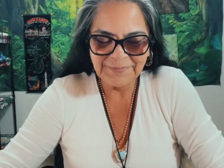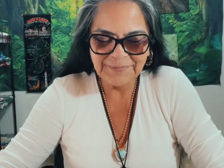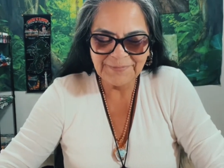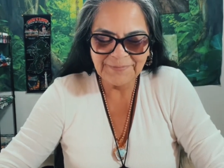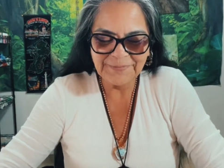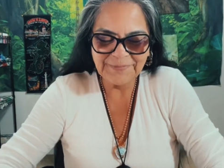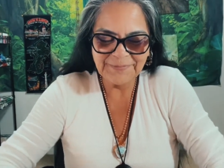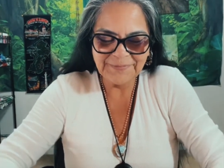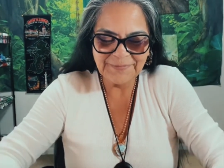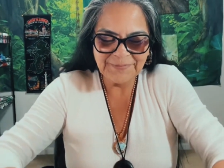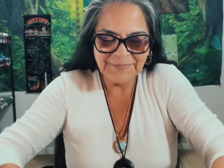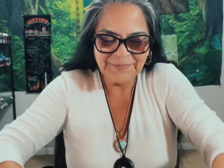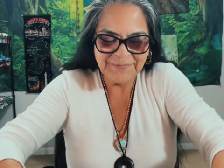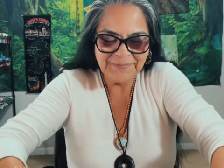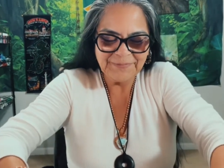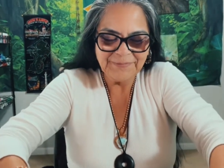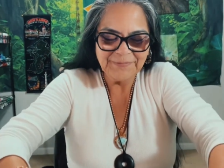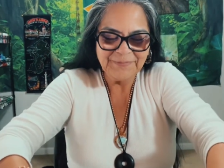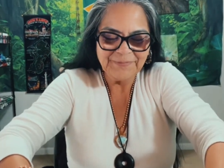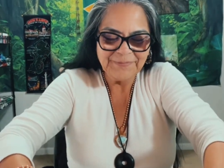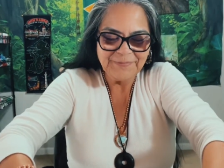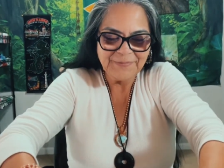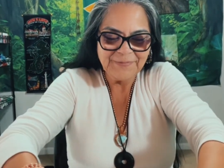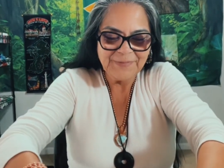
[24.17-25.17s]

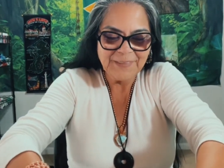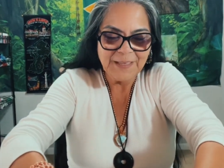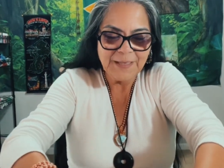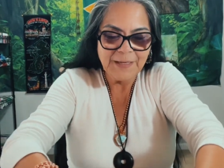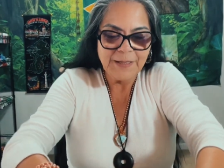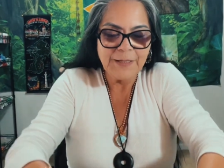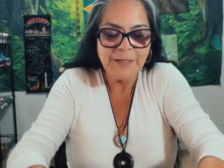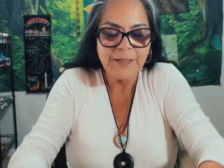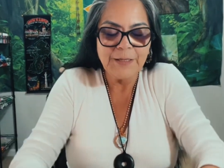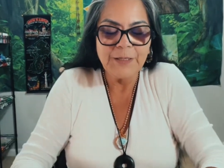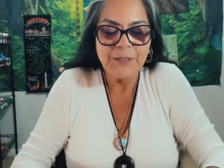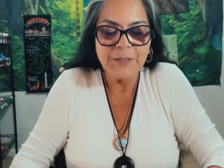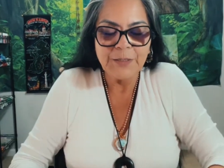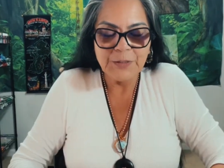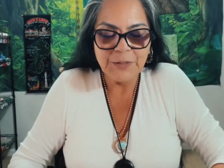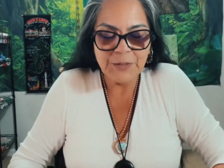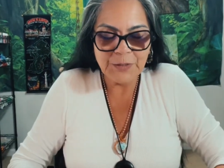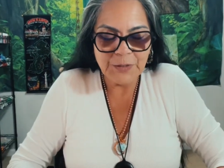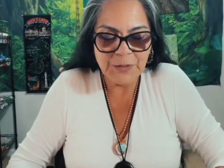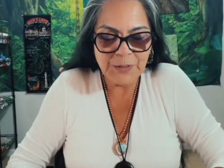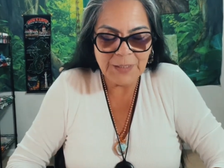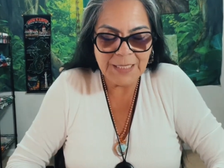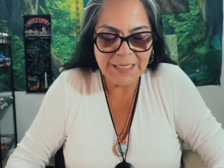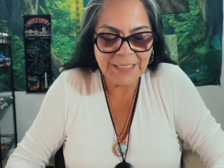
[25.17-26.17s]

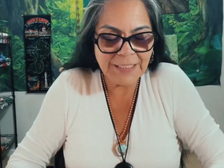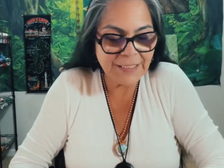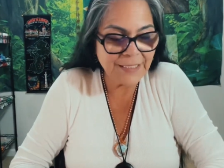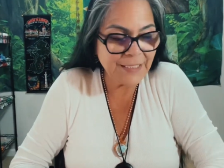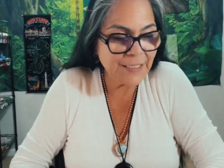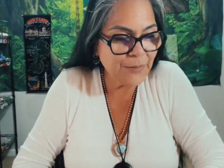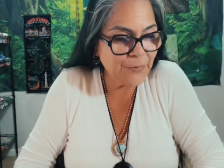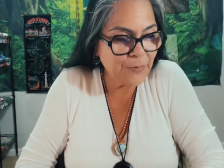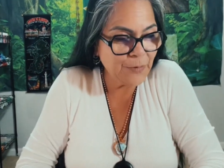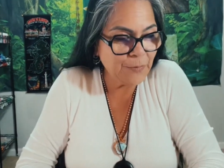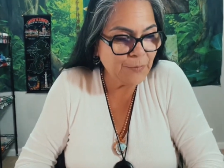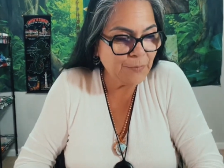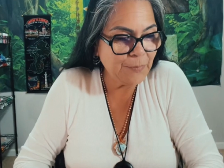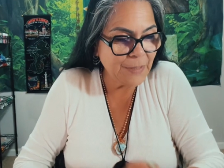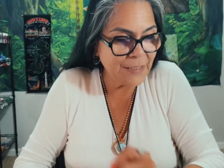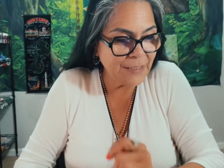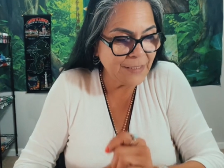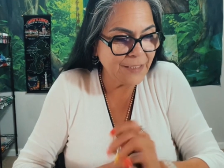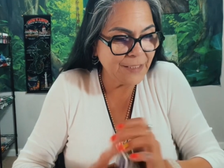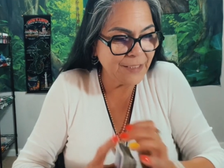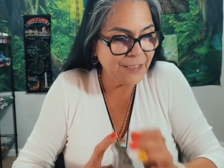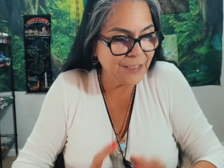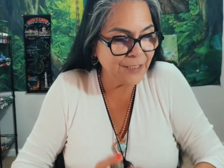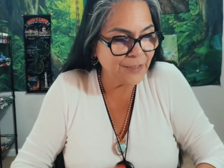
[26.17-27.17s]
So let's see what
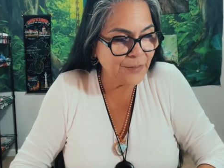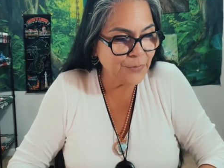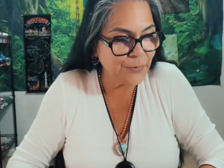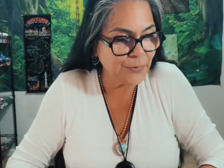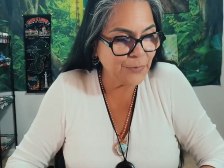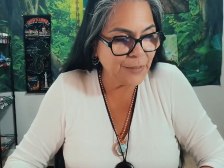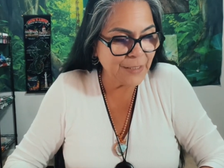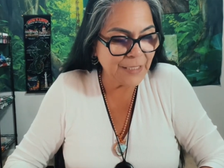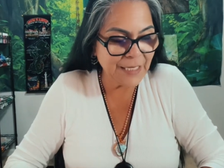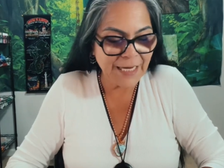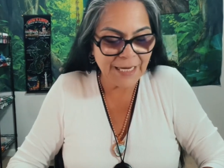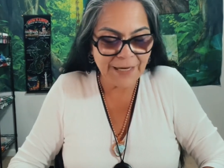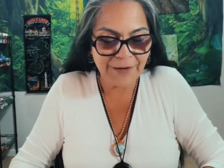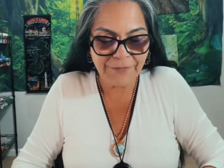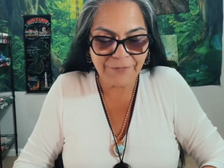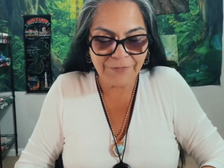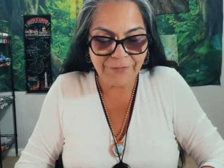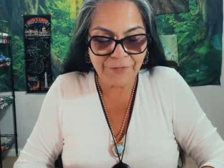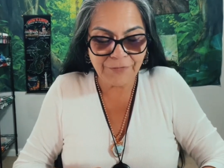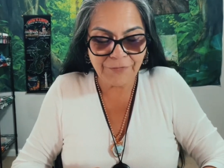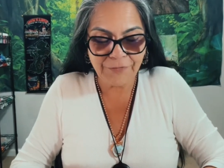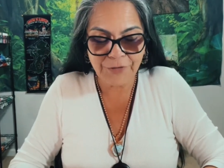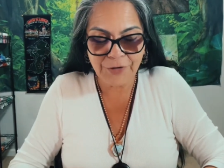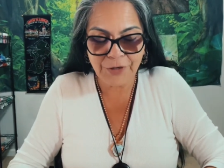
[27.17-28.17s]
messages we have
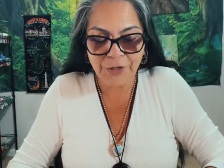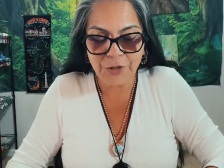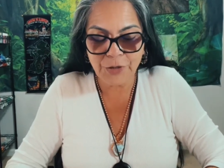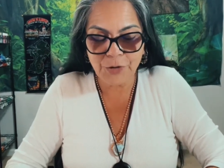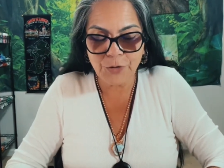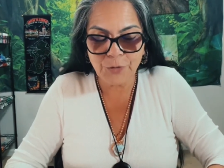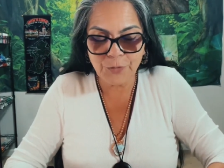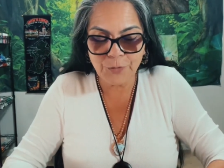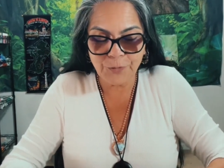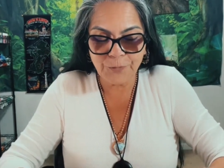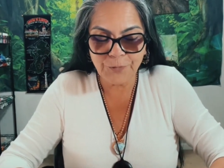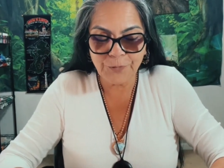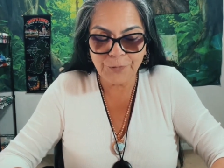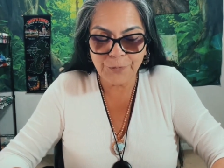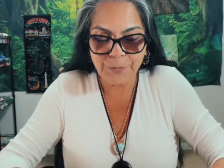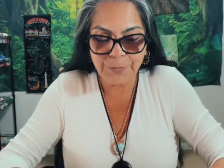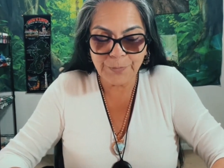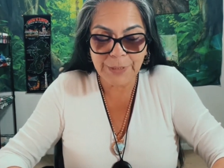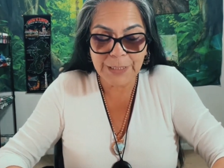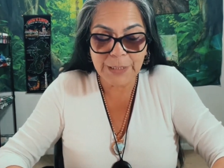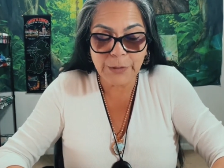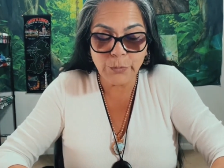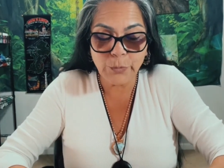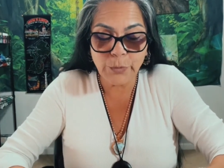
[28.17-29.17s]
for Virgo for
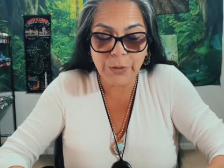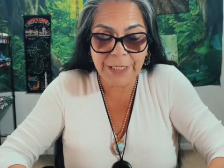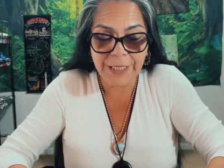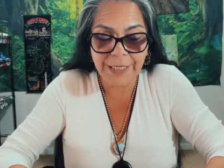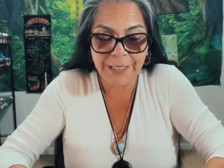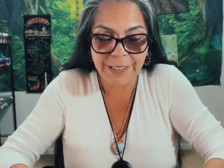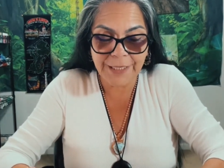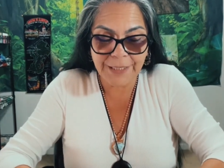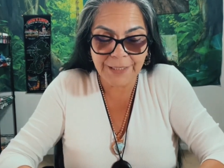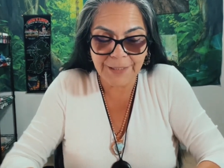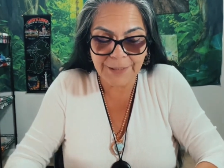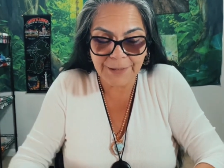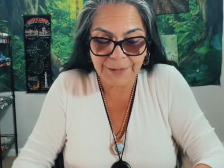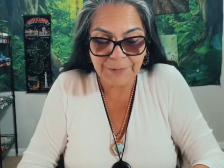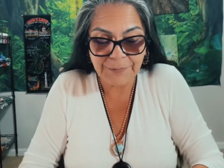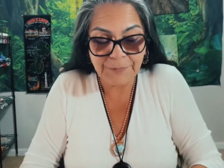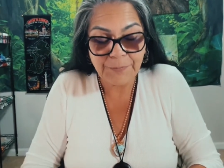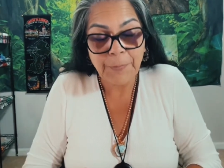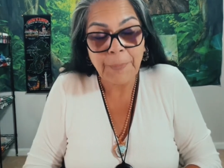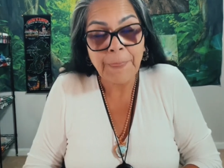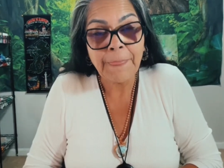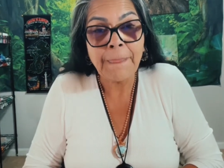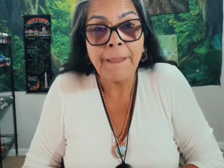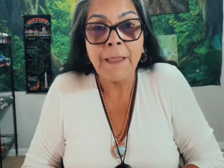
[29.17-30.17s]
midweek.
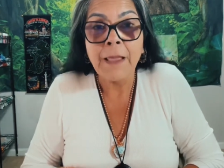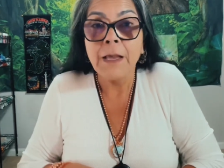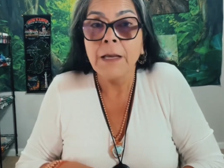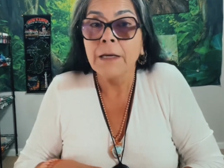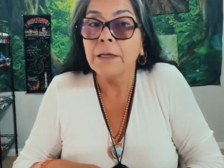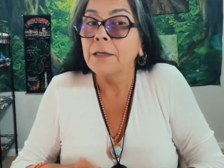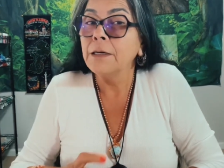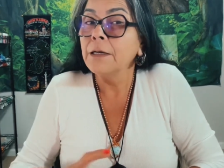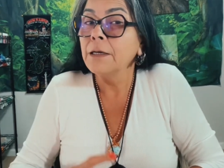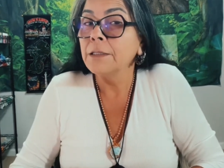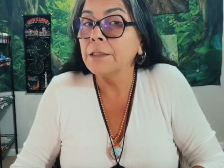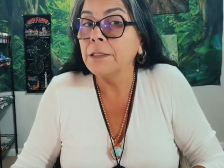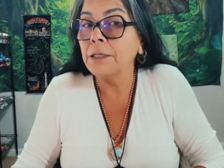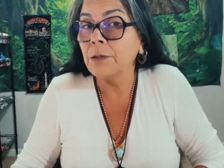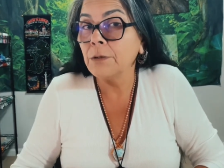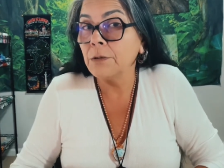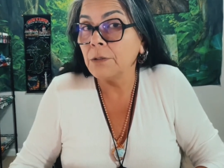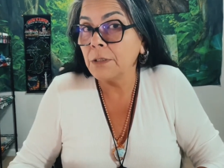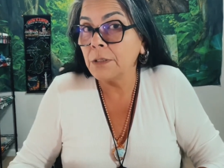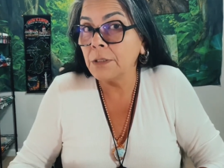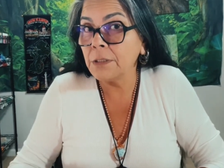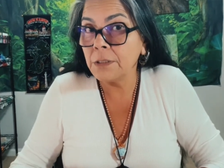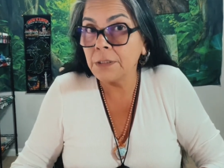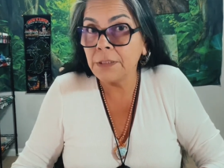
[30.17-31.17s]
Now,
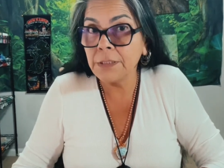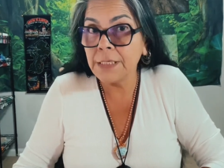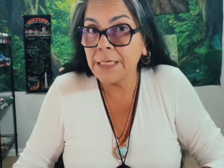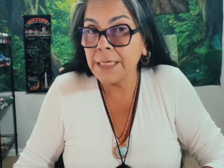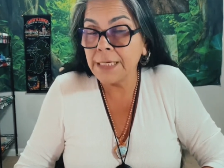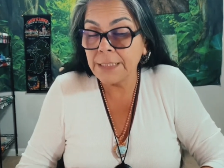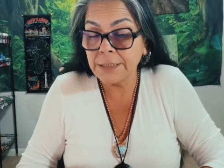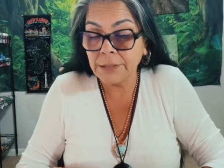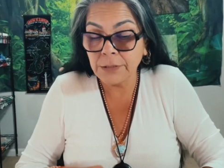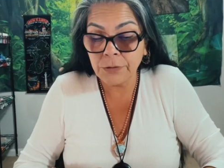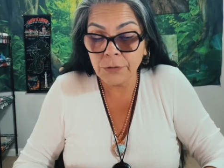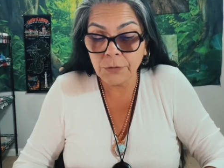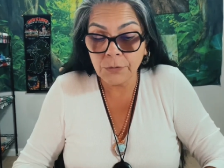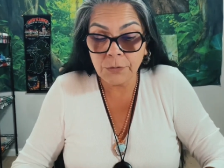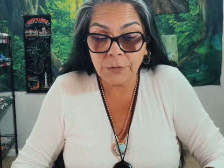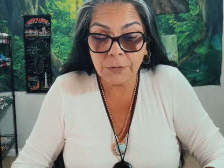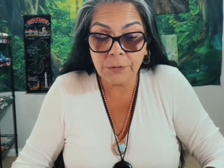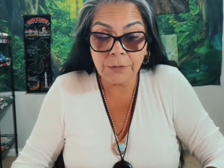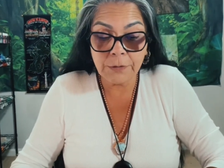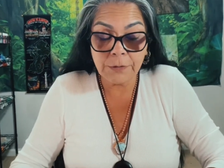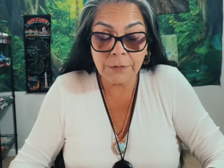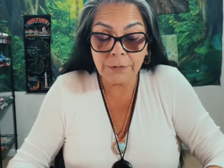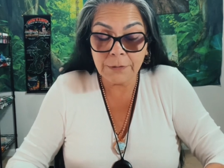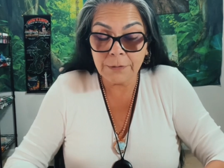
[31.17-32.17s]
earlier I
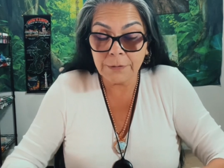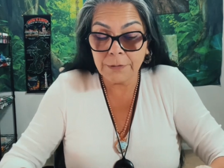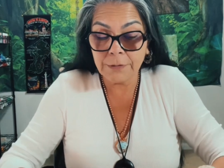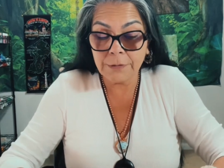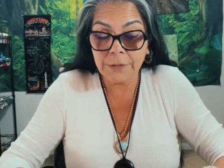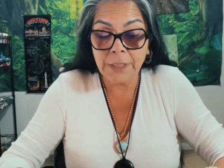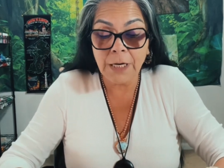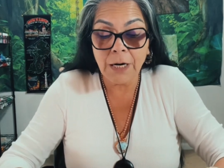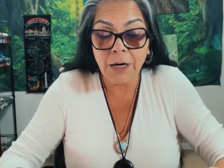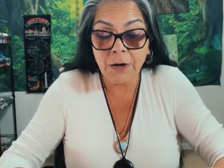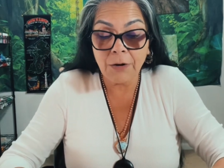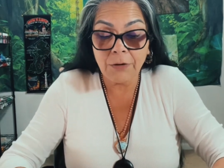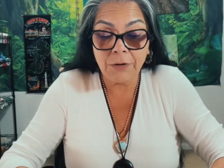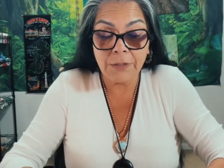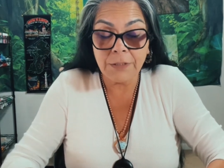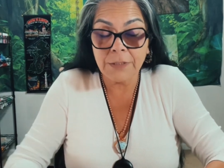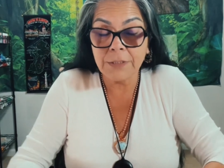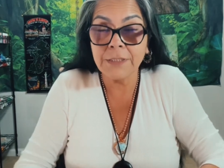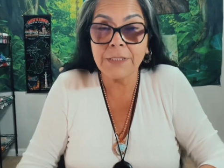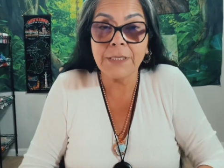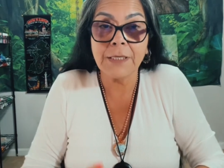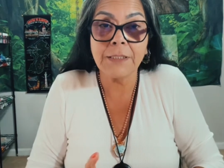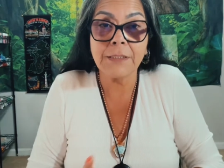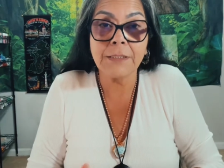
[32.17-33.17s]
told
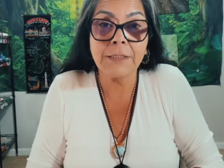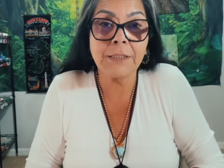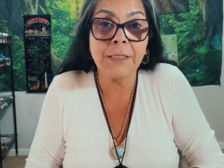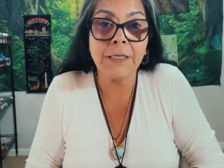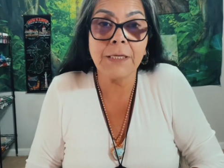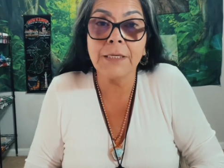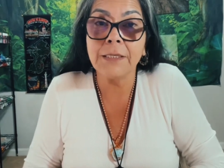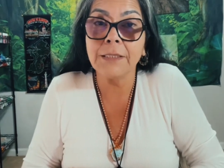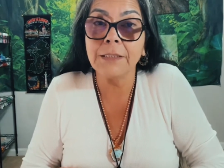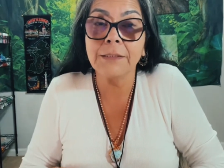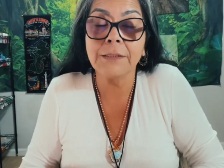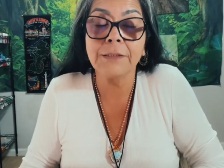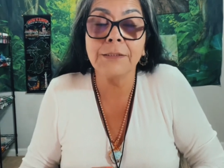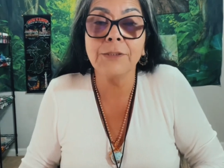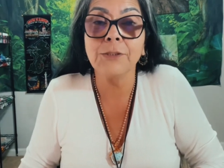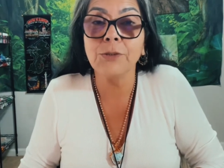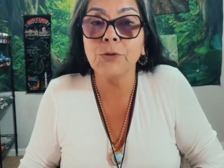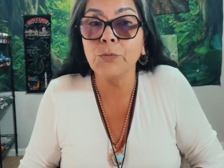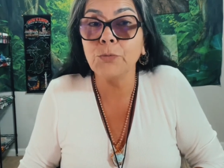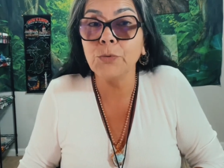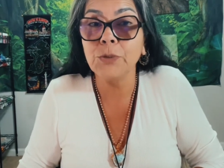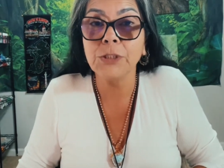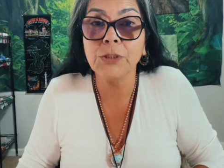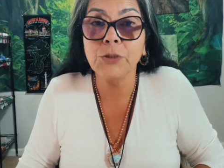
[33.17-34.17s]
Taurus, I said, you know,
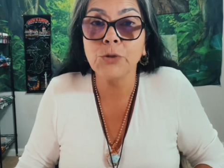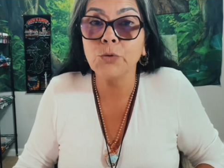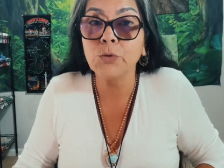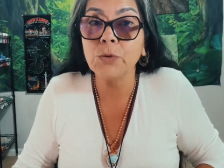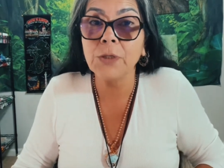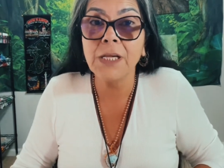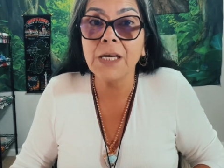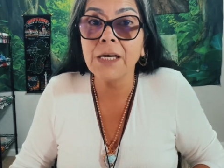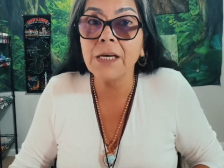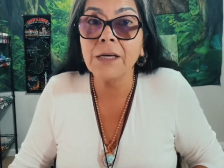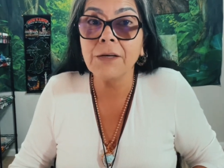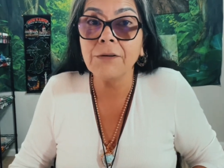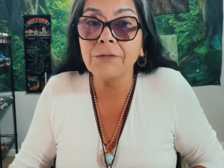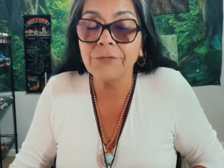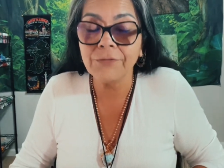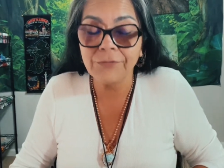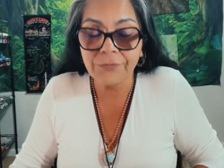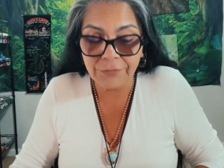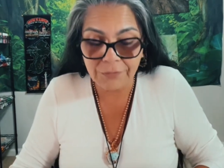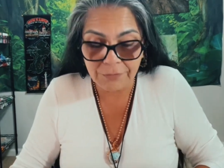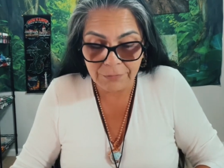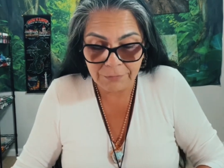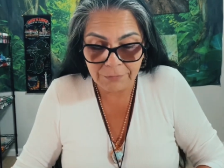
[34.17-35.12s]
we'll do love.